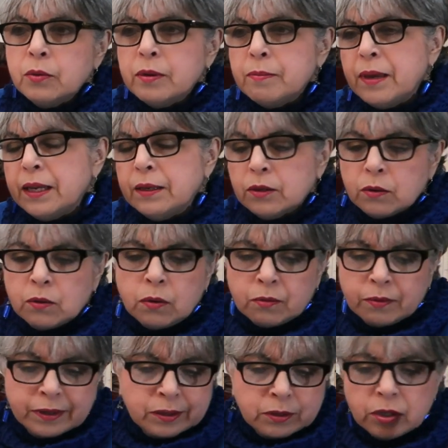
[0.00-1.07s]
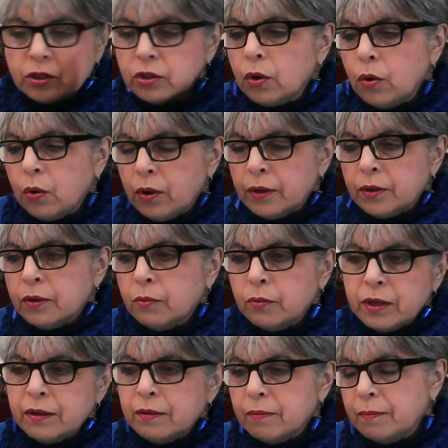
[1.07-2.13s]
we cooked corn,
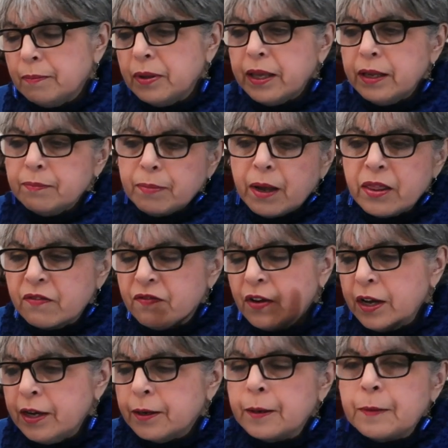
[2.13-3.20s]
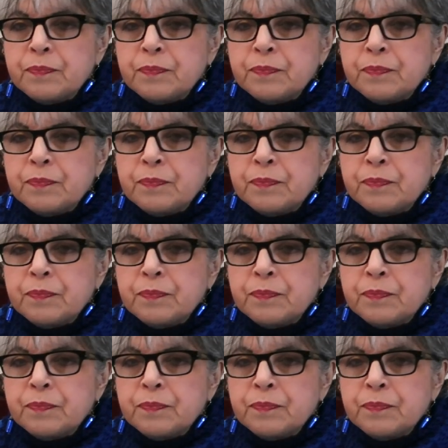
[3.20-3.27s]
or we played by the fire.